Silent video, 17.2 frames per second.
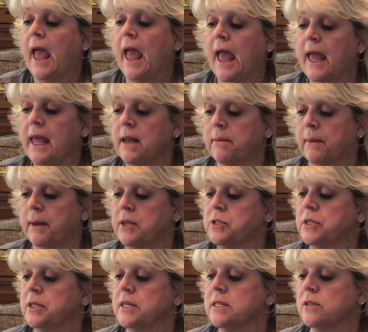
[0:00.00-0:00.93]

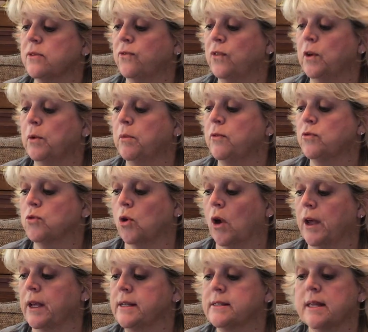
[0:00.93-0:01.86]
Animation is a film of
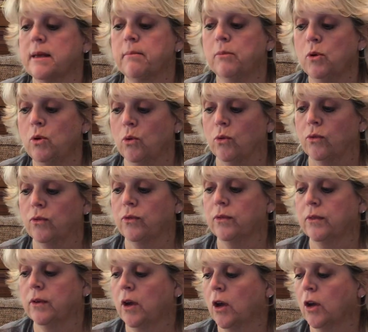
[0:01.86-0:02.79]
drawings that move.
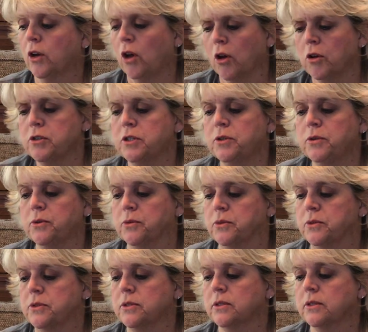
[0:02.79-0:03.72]

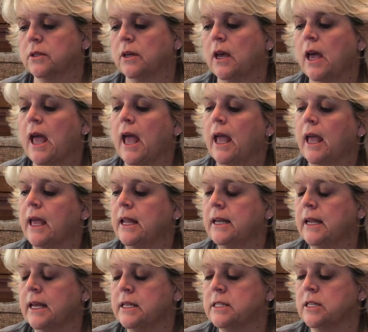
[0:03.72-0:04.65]
Cartoons.
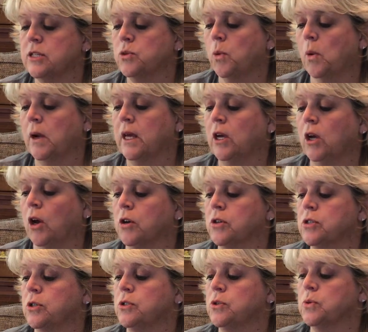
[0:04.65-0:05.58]
In 1920,
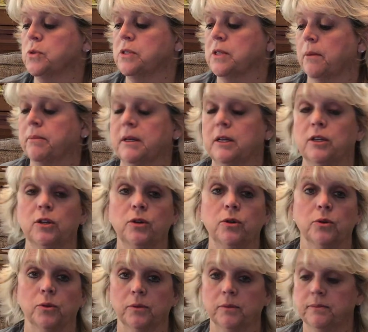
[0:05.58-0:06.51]
cartoons were something
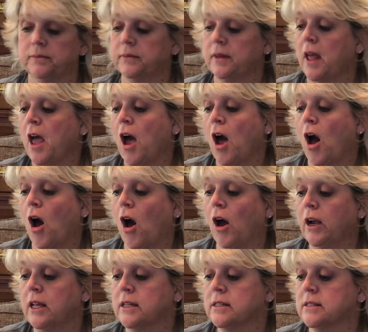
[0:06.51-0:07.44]
new.
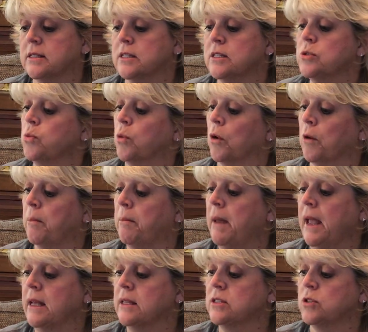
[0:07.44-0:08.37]
Audiences were
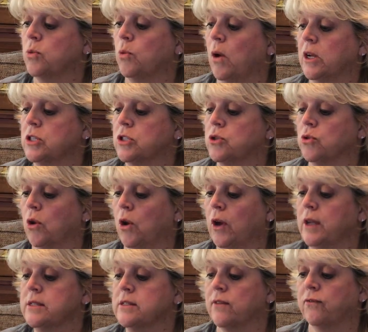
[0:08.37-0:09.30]
amazed to watch
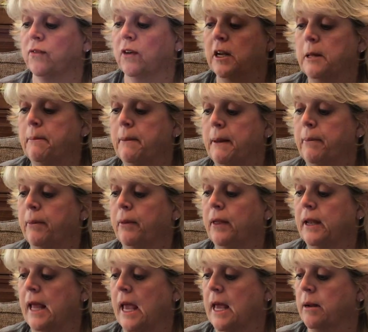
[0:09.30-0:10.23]
drawings of funny people
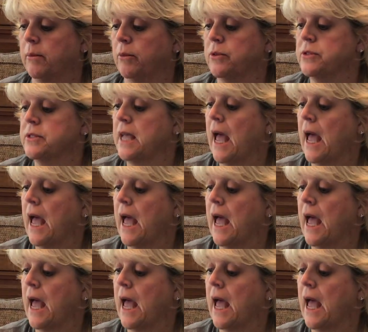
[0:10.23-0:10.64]
and animals